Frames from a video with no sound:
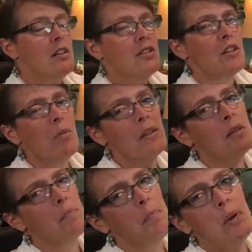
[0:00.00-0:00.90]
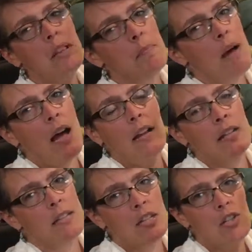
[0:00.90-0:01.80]
So with the
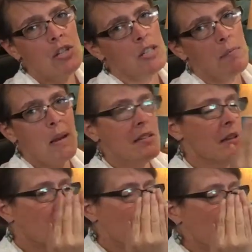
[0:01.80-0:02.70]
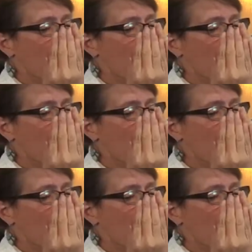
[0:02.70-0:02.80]
balance, it's just amazing.